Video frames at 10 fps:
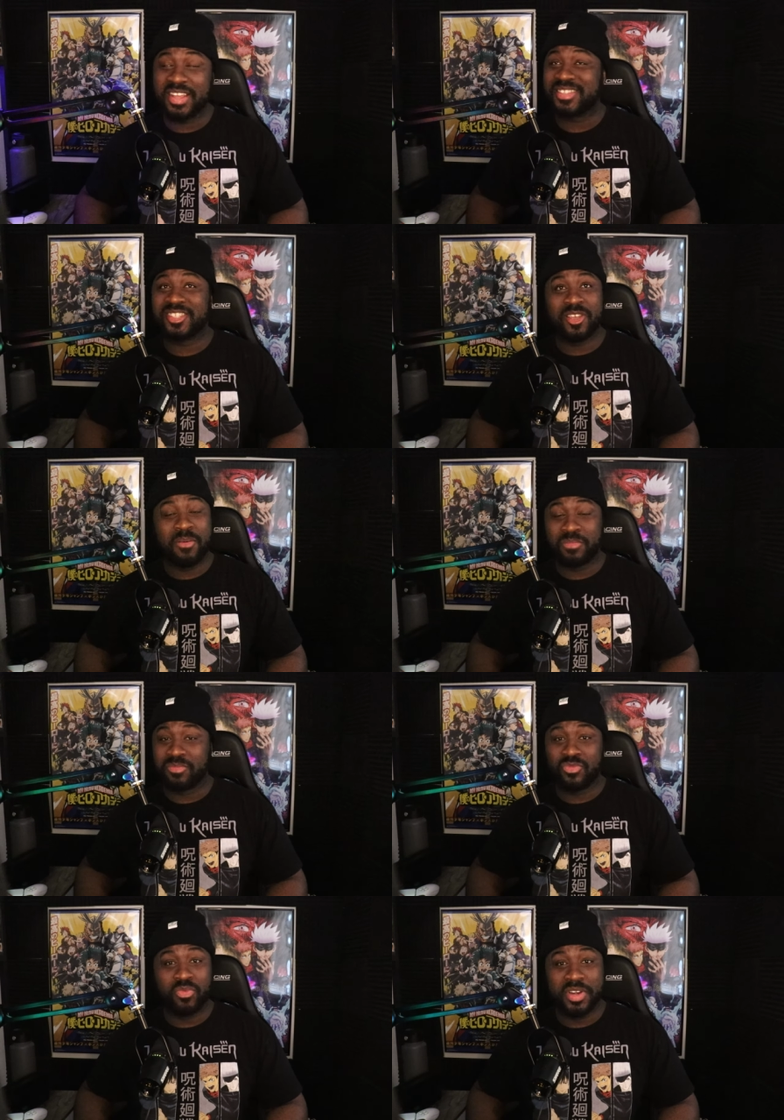It's something
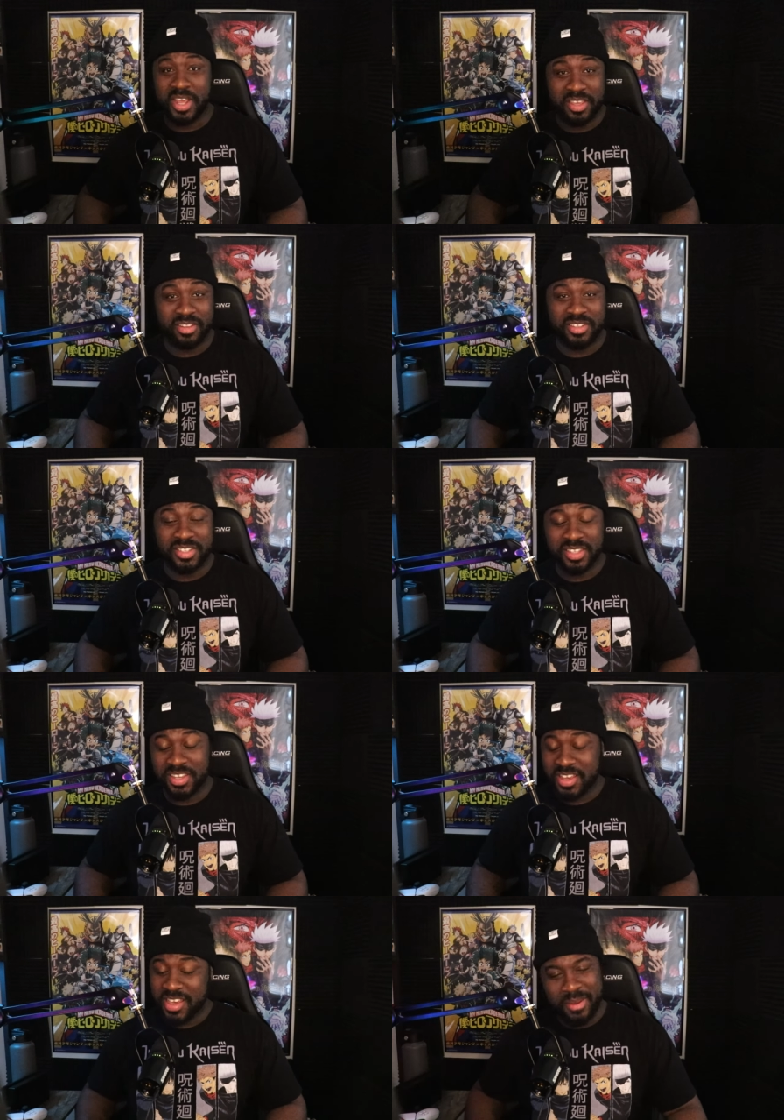ridiculous.
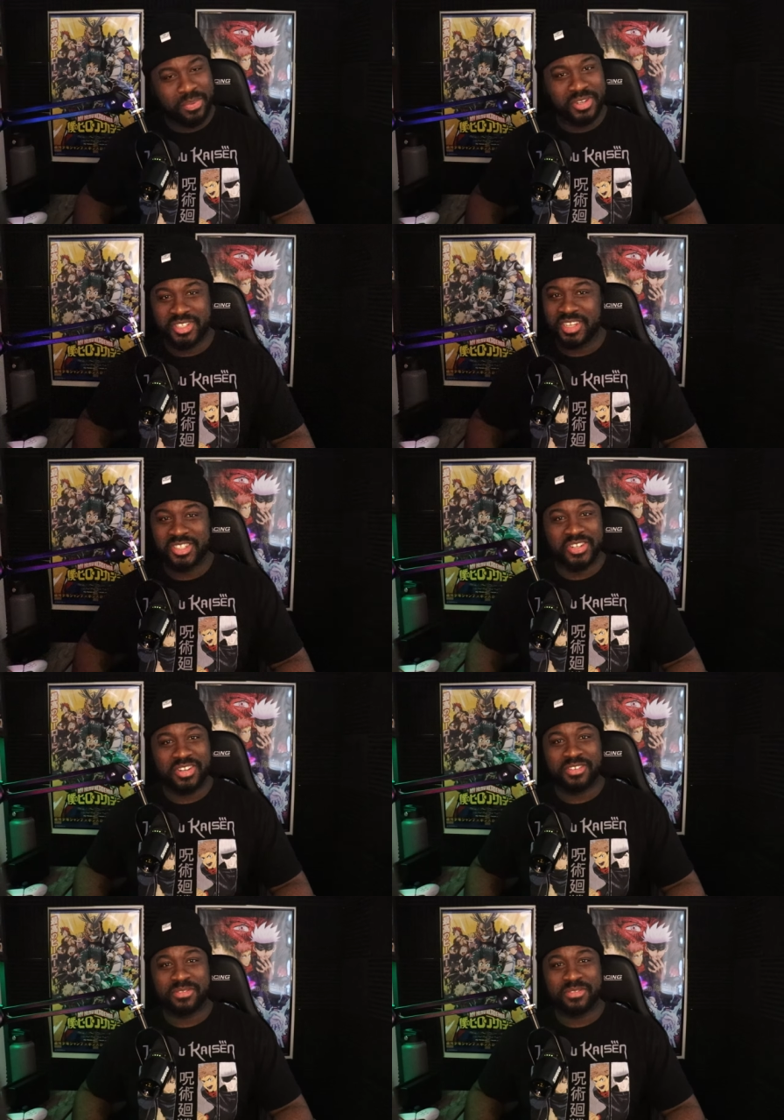I appreciate y'all.